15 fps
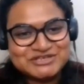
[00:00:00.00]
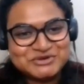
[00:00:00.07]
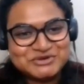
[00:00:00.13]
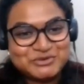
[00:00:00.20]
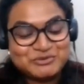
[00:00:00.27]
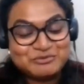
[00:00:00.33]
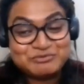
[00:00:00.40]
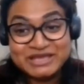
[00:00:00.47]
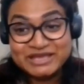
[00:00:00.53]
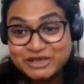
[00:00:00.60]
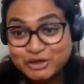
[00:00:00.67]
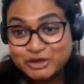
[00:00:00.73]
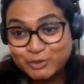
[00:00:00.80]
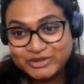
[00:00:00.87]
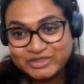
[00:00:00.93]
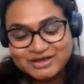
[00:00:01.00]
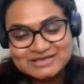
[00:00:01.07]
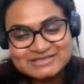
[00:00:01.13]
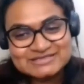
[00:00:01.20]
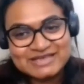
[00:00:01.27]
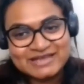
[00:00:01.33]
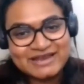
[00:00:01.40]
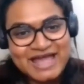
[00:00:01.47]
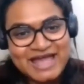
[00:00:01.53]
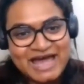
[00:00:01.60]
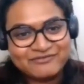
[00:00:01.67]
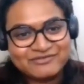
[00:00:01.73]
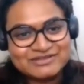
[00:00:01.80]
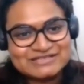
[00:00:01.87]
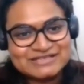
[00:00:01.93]
to be here with us and
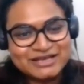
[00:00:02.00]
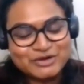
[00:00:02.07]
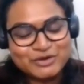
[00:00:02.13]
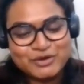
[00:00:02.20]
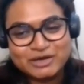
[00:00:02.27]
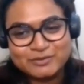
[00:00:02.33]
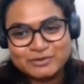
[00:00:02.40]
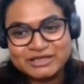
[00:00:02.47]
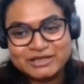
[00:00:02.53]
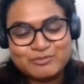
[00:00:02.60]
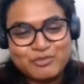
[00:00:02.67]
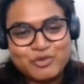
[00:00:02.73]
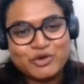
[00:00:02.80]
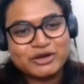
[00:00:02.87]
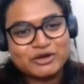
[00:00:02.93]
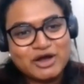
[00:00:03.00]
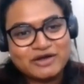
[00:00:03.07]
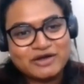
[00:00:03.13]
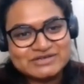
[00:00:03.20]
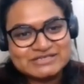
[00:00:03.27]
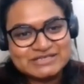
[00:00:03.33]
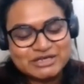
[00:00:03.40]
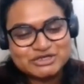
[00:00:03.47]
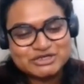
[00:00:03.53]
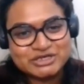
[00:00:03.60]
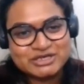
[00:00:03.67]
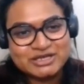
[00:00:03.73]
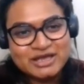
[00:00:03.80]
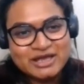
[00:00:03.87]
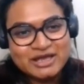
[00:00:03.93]
have this incredibly important
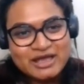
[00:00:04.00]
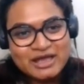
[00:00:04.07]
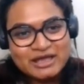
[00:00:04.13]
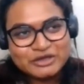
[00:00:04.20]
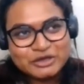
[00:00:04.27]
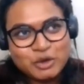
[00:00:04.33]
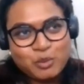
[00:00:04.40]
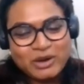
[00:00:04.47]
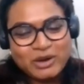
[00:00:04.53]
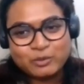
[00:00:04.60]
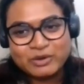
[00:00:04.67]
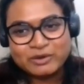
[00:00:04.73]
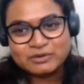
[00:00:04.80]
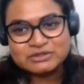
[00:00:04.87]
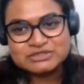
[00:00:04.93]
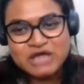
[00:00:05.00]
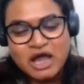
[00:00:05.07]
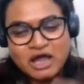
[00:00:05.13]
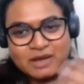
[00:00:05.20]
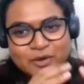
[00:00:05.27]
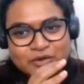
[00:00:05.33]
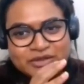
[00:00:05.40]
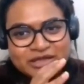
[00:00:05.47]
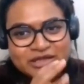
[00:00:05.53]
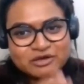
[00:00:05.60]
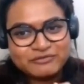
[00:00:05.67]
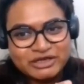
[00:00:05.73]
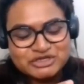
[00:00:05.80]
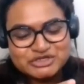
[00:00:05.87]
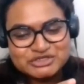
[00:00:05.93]
conversation, where we will talk about the
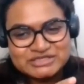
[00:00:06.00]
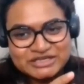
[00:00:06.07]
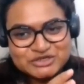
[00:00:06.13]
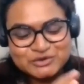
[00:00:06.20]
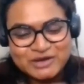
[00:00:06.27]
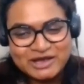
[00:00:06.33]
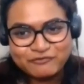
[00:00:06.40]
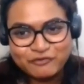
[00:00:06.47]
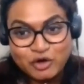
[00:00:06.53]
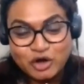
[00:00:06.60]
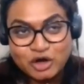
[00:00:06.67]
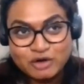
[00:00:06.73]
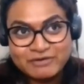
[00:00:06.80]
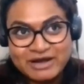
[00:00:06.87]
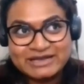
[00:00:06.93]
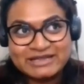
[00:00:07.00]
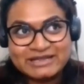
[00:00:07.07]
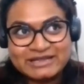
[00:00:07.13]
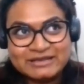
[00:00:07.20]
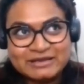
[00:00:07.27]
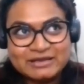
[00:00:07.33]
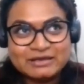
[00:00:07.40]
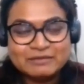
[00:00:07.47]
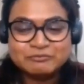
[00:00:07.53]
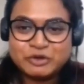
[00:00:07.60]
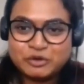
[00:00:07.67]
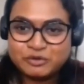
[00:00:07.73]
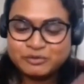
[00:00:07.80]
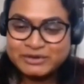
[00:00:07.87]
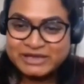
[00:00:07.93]
innovations that you have already,
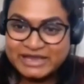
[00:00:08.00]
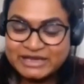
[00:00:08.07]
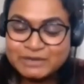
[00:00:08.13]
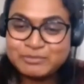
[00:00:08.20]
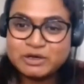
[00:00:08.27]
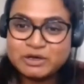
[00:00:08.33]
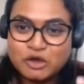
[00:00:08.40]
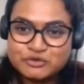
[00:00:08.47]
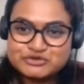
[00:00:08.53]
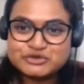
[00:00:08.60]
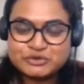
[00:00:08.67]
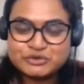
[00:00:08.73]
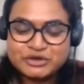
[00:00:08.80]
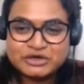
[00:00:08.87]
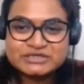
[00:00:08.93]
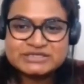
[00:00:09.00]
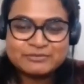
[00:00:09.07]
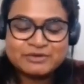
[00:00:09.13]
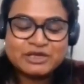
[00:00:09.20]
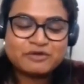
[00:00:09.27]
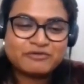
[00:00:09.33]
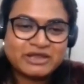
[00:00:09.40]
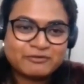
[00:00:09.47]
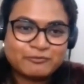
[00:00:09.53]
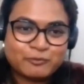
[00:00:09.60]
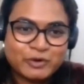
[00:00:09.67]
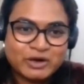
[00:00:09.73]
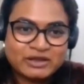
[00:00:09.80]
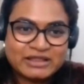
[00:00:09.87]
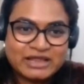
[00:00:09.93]
created, but also there are some innovative
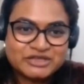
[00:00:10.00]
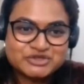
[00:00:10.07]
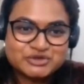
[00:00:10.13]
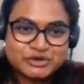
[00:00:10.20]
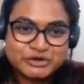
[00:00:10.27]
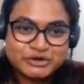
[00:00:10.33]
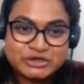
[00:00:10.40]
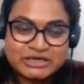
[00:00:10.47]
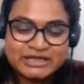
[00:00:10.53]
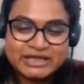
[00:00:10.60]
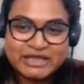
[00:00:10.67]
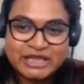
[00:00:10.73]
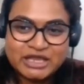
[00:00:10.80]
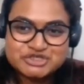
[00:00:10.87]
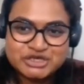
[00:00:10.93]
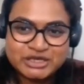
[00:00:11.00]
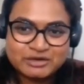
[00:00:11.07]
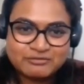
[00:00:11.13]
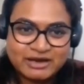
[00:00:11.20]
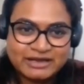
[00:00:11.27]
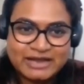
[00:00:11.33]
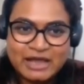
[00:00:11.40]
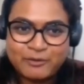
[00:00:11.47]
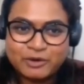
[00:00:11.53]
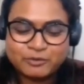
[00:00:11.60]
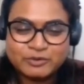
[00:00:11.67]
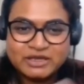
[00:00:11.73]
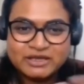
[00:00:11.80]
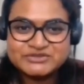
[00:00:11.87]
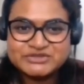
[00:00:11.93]
work that you're currently engaging in right now, and I
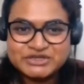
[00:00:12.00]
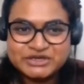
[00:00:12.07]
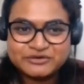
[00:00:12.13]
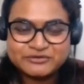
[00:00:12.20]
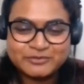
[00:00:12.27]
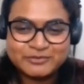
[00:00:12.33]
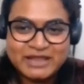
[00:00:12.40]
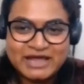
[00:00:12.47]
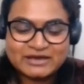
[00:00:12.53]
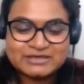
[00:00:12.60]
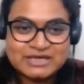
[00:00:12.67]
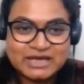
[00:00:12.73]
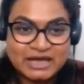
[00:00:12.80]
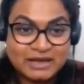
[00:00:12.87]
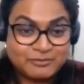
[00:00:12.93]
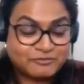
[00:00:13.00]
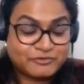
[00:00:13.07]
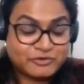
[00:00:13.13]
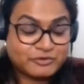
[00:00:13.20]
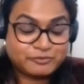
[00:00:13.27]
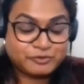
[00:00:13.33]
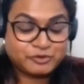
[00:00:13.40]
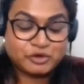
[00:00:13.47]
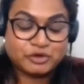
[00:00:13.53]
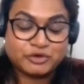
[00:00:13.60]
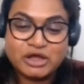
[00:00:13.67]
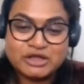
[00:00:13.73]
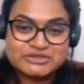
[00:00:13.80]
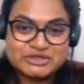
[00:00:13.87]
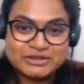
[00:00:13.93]
would love to hear from that, from your
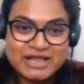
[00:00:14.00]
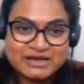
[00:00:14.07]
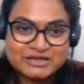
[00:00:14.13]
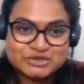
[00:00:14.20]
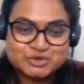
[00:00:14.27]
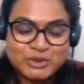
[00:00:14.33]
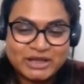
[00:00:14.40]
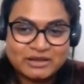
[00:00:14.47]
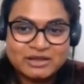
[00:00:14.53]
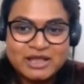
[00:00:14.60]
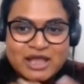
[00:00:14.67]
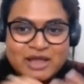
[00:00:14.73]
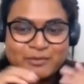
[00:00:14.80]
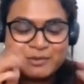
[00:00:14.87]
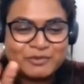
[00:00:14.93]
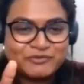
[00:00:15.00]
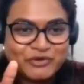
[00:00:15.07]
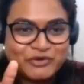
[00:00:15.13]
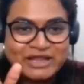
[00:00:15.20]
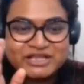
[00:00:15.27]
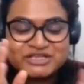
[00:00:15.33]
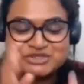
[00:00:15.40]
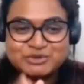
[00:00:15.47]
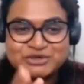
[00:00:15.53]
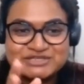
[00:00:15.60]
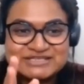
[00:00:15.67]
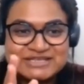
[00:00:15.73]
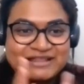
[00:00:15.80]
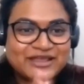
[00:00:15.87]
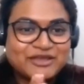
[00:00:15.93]
thoughts on that as well. But before that, I just want to
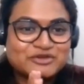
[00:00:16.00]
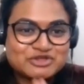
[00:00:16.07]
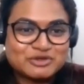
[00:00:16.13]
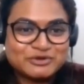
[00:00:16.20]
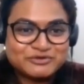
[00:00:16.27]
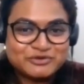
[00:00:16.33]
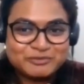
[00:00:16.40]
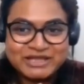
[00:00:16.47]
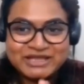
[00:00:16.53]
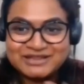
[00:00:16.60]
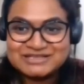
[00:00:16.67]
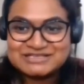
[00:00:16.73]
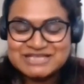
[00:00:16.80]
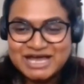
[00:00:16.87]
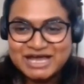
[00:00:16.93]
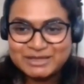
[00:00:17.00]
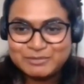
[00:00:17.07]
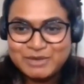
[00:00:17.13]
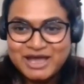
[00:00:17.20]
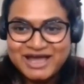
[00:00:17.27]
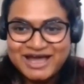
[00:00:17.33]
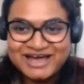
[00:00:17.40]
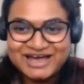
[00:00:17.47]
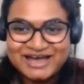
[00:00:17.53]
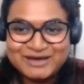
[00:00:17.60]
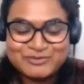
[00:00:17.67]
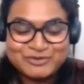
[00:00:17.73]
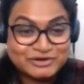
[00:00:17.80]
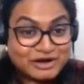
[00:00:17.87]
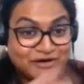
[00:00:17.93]
say thank you so much for making the time
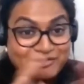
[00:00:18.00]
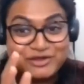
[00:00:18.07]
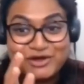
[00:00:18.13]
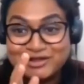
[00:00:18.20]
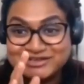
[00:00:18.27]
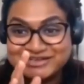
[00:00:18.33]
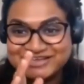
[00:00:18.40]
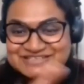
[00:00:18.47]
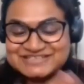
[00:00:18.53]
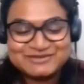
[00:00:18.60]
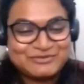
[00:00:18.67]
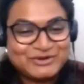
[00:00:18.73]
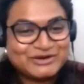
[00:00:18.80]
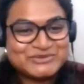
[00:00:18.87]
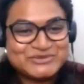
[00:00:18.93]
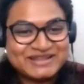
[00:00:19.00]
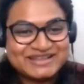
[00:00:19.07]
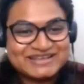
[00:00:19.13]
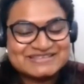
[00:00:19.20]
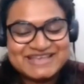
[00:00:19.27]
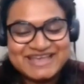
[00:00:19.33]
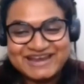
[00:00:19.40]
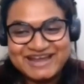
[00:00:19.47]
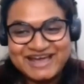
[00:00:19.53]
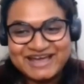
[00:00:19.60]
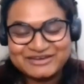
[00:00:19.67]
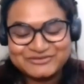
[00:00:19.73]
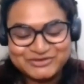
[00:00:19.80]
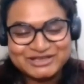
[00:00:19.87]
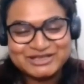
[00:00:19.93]
around the holidays. We're doing this, and
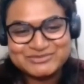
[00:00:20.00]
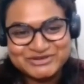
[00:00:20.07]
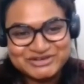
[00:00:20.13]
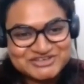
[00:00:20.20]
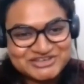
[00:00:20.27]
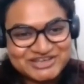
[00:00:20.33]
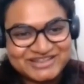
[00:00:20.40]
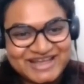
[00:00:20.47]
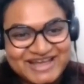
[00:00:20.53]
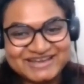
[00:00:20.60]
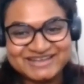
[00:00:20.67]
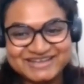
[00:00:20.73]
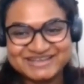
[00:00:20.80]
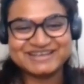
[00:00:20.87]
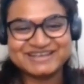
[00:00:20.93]
I really appreciate that.